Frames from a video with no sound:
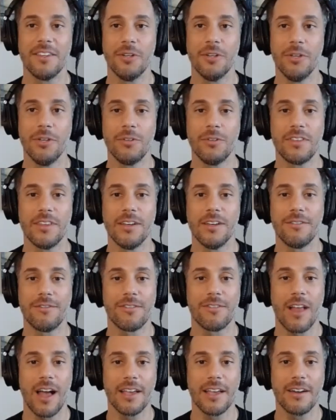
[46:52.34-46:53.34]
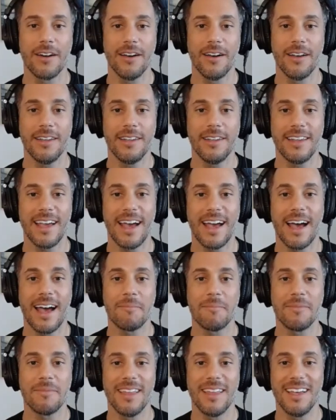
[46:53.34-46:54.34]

use the Flycut app that